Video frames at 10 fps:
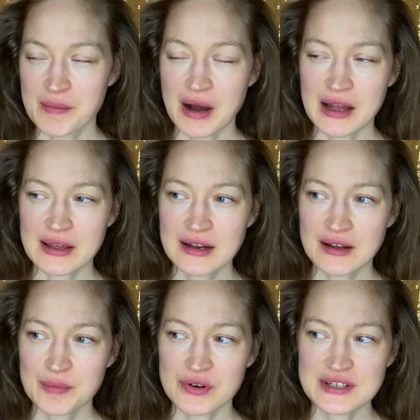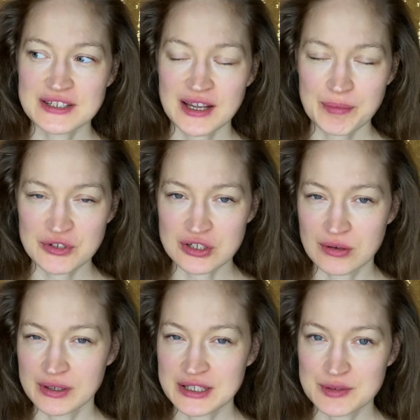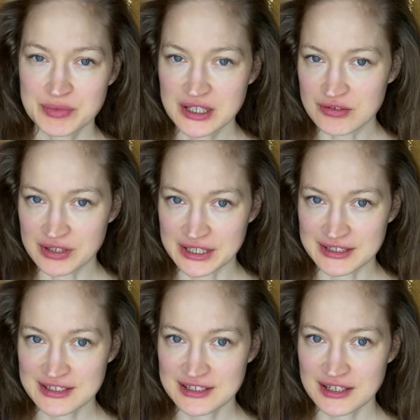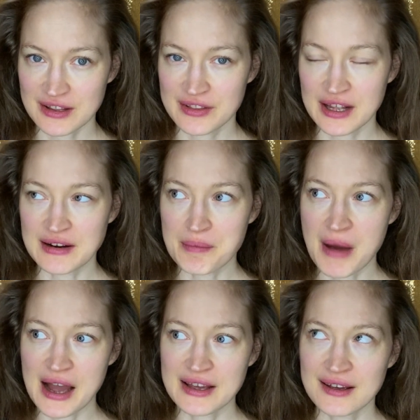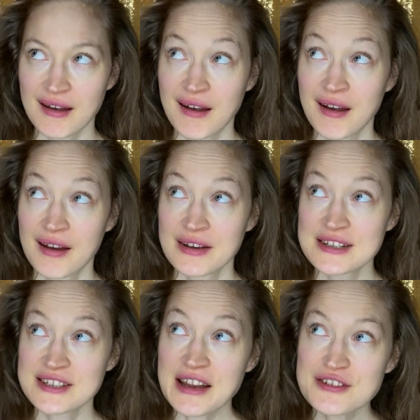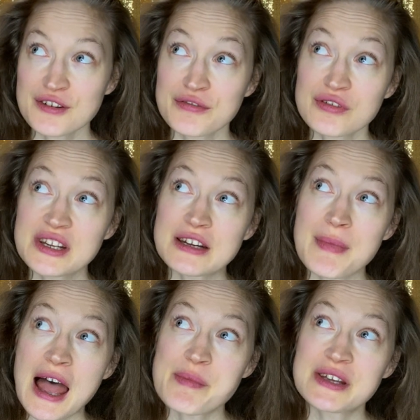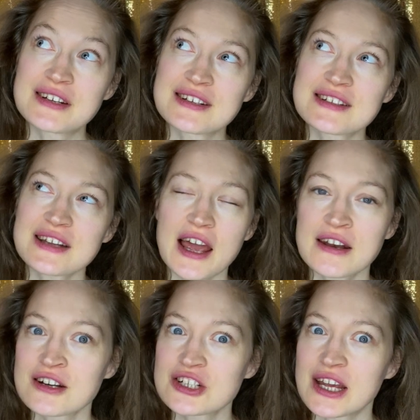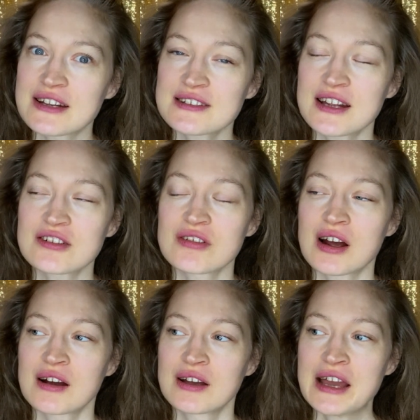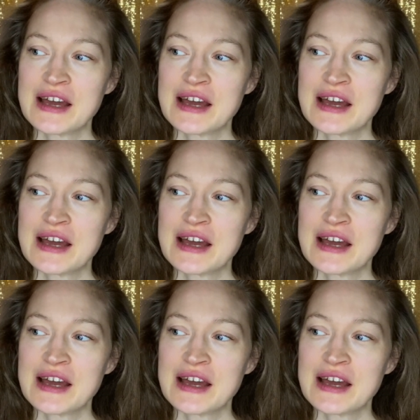my inner perception or experience that my sense of freedom, happiness, energy, etc.